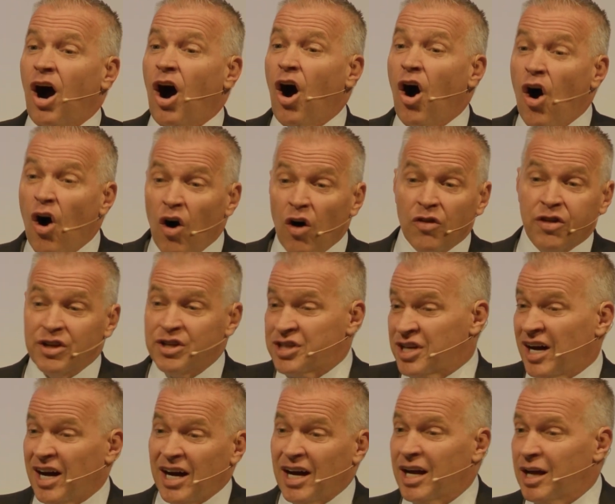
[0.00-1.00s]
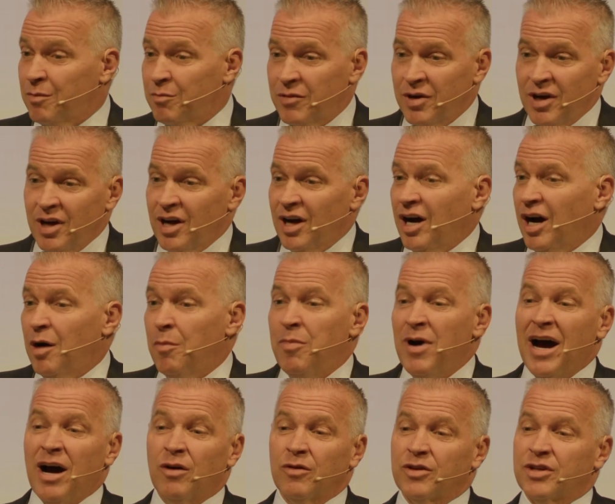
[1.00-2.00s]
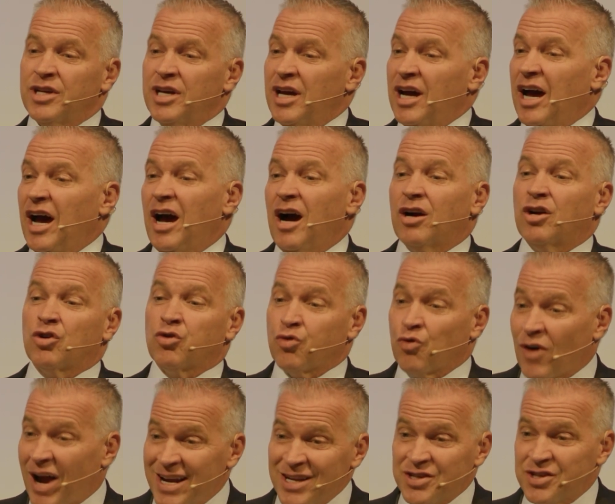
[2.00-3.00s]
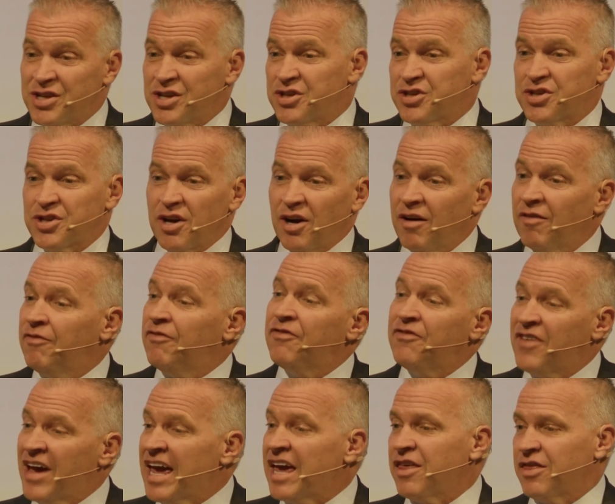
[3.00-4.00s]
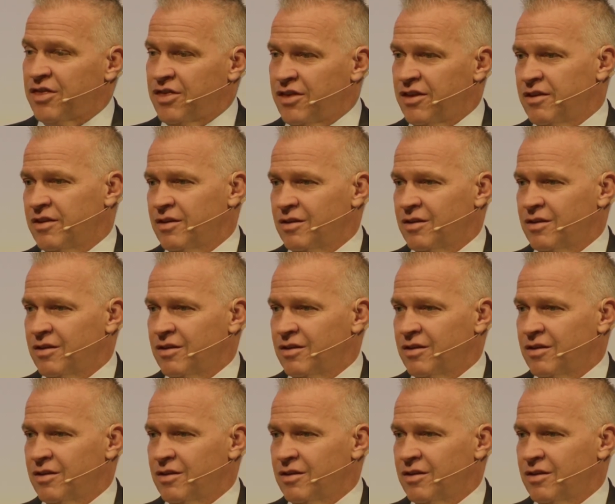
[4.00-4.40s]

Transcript: all the time about a crisis of faith.